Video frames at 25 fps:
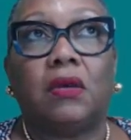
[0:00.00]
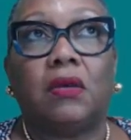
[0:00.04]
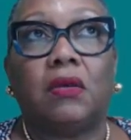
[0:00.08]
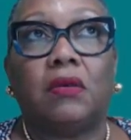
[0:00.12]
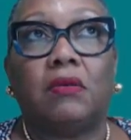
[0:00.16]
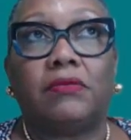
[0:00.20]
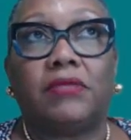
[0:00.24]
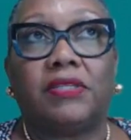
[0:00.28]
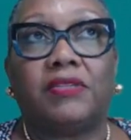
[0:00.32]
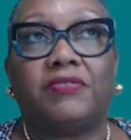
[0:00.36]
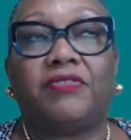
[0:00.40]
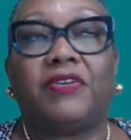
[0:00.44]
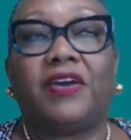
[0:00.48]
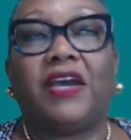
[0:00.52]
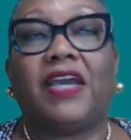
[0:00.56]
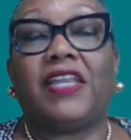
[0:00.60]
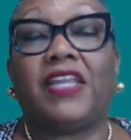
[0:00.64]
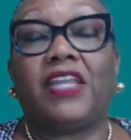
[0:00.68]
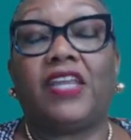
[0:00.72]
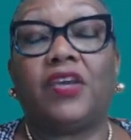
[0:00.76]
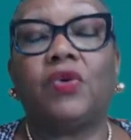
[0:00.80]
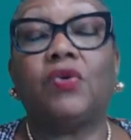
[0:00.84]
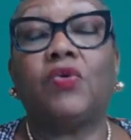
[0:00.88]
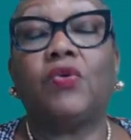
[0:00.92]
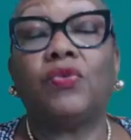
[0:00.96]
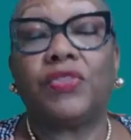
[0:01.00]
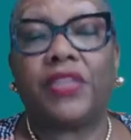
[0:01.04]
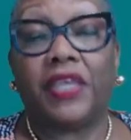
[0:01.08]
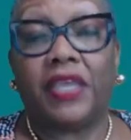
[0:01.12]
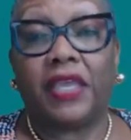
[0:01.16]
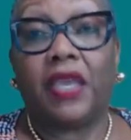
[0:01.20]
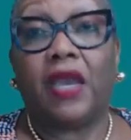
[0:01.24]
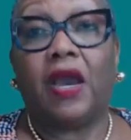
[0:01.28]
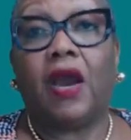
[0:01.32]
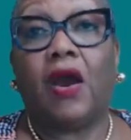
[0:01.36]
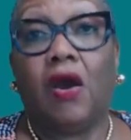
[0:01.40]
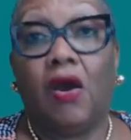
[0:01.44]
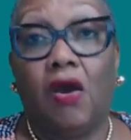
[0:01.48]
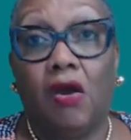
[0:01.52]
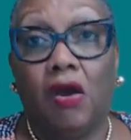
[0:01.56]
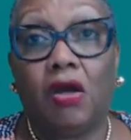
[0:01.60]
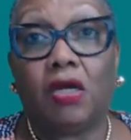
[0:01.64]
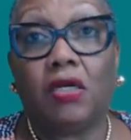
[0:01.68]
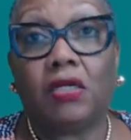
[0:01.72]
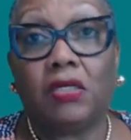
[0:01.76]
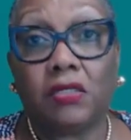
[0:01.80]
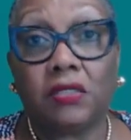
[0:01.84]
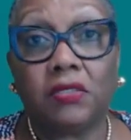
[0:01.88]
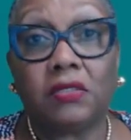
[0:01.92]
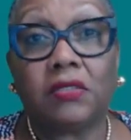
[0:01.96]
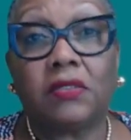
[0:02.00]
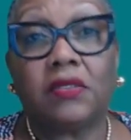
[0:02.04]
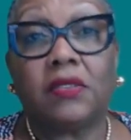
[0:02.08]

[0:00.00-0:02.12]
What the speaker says: defining who they are,